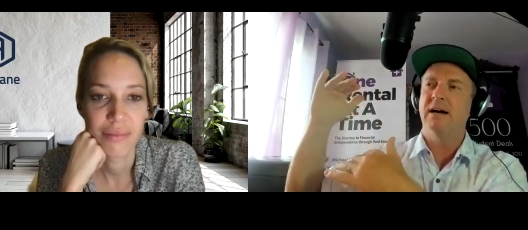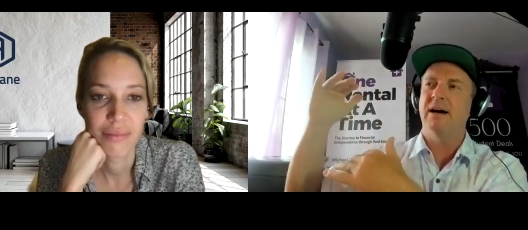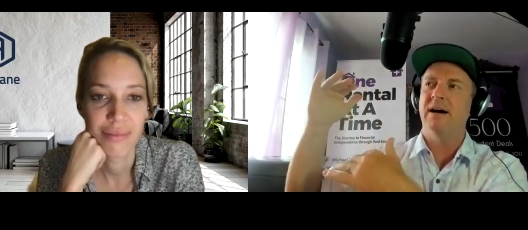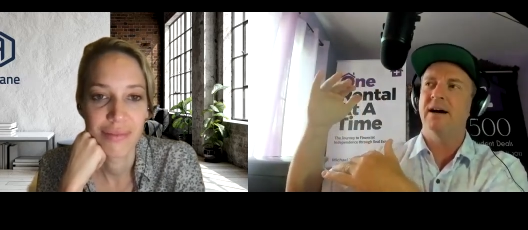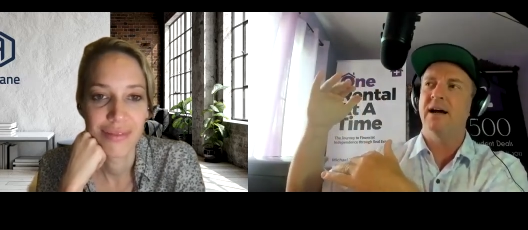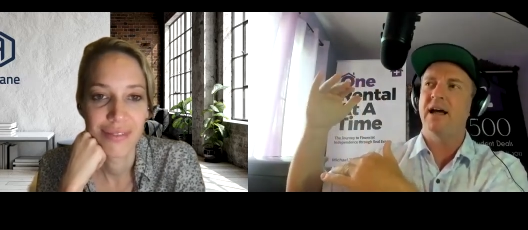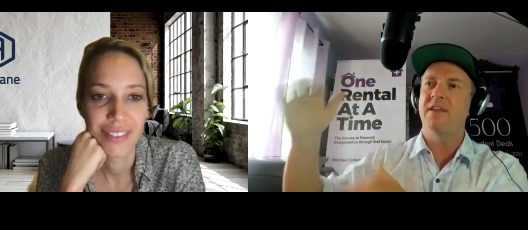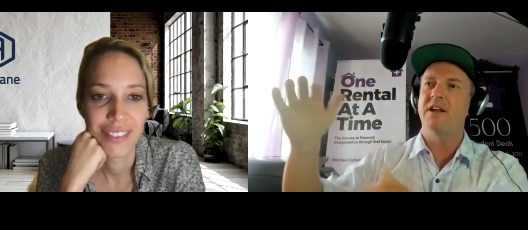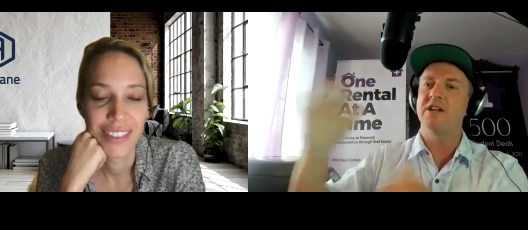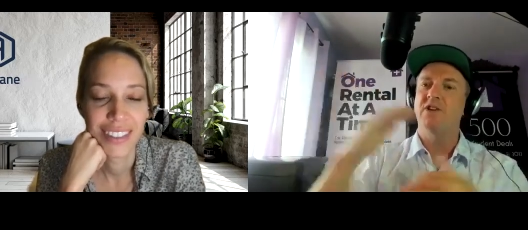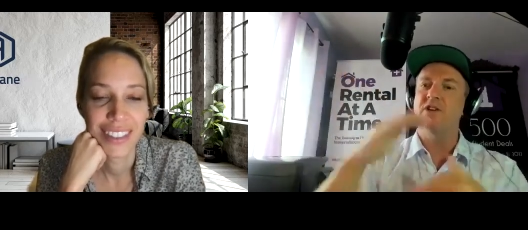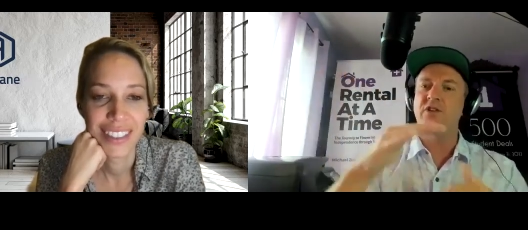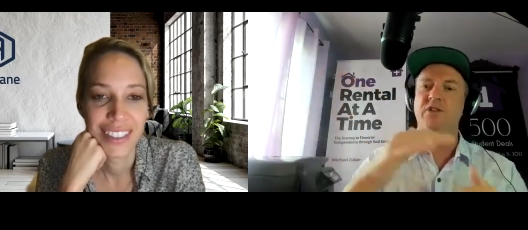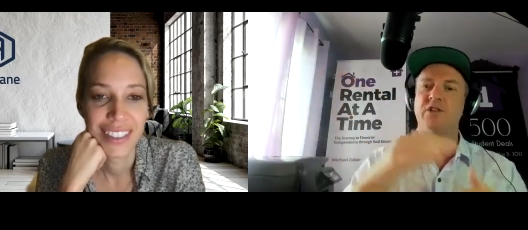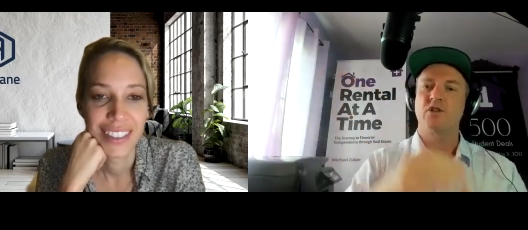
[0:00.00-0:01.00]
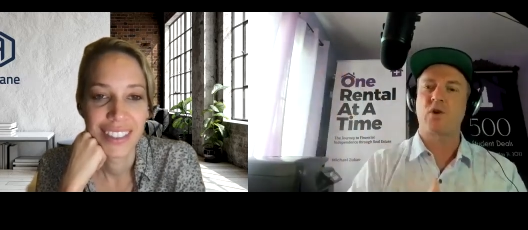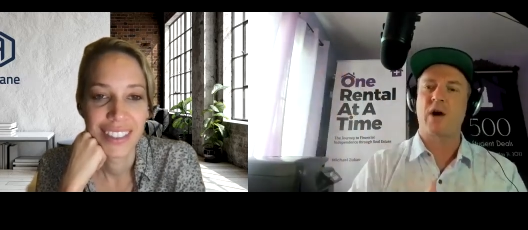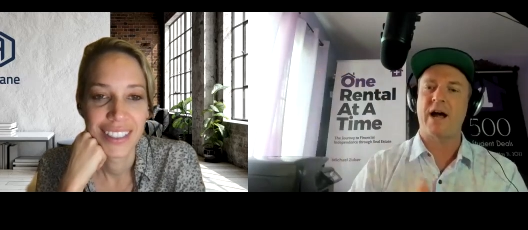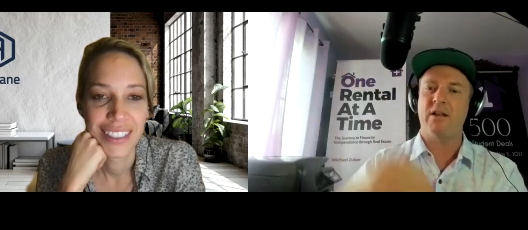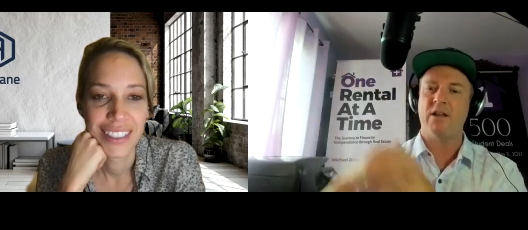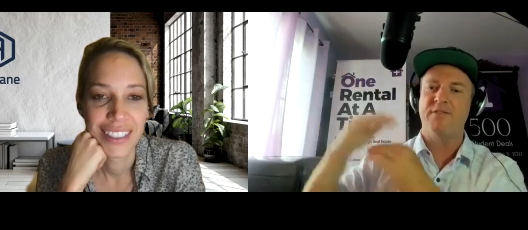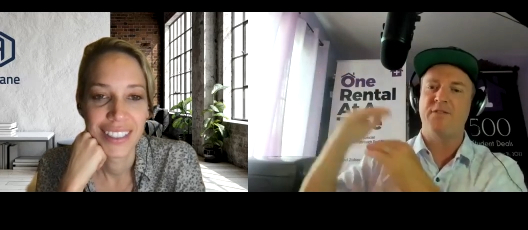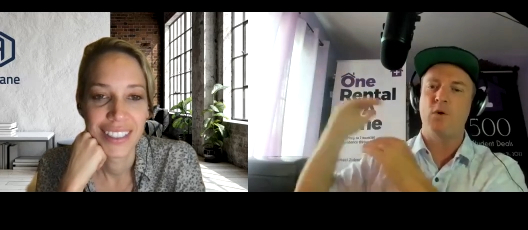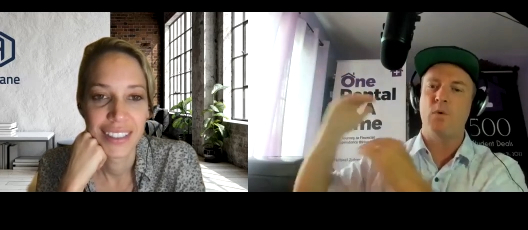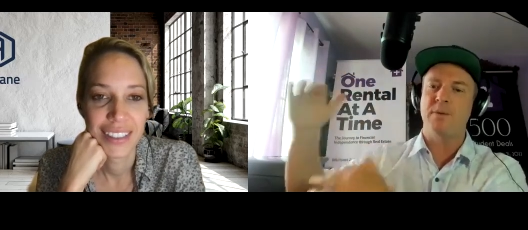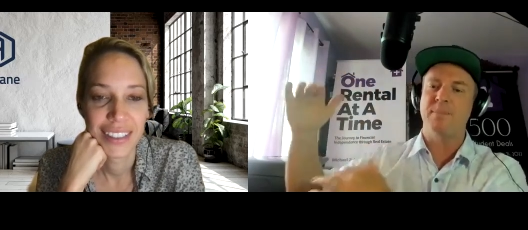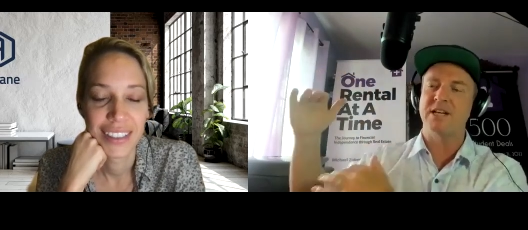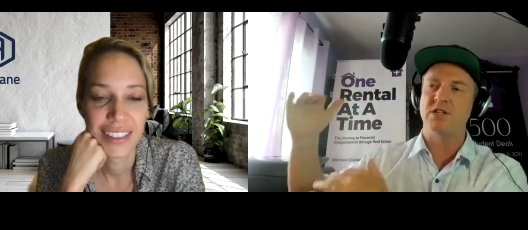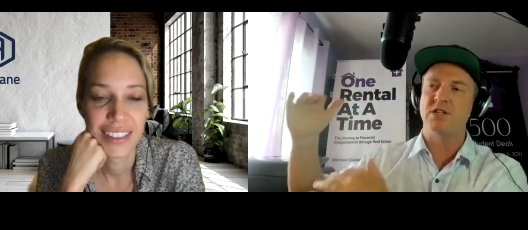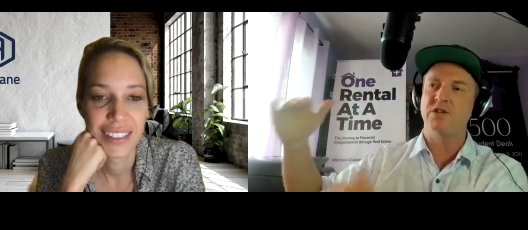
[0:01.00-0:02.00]
Speaker 1: Uh, and then you could do the trial. If you're one
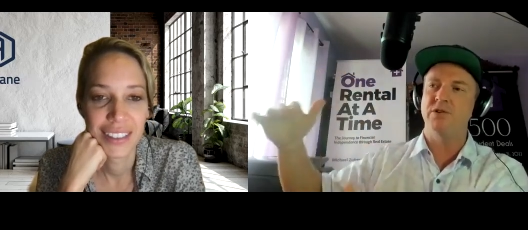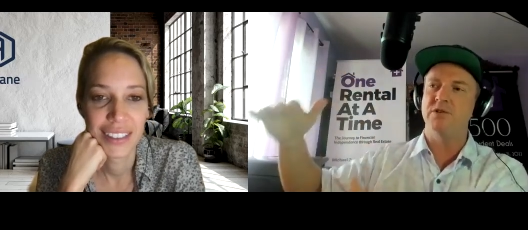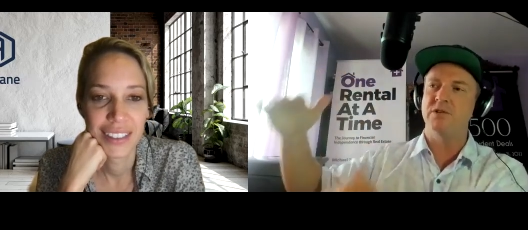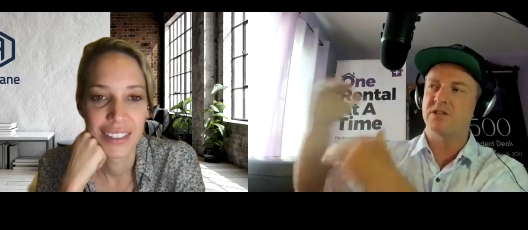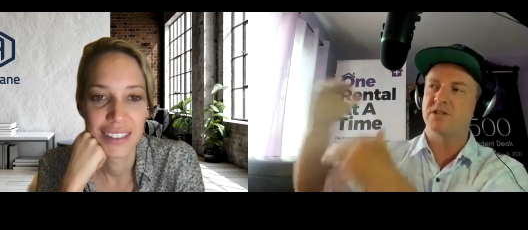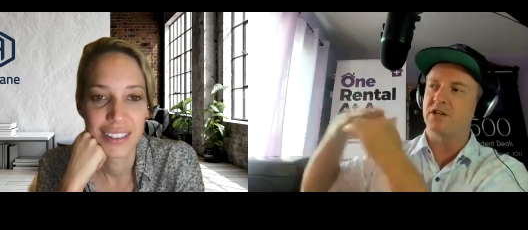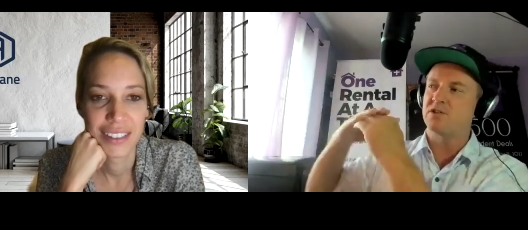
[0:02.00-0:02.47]
of my students,